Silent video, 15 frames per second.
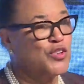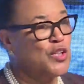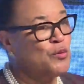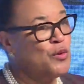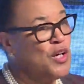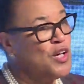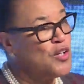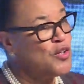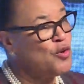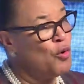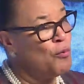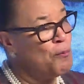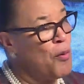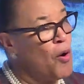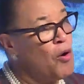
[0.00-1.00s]
So
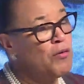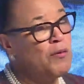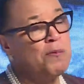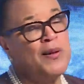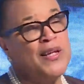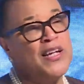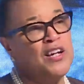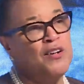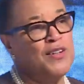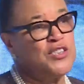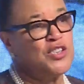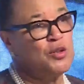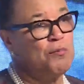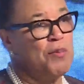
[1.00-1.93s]
you're probably going to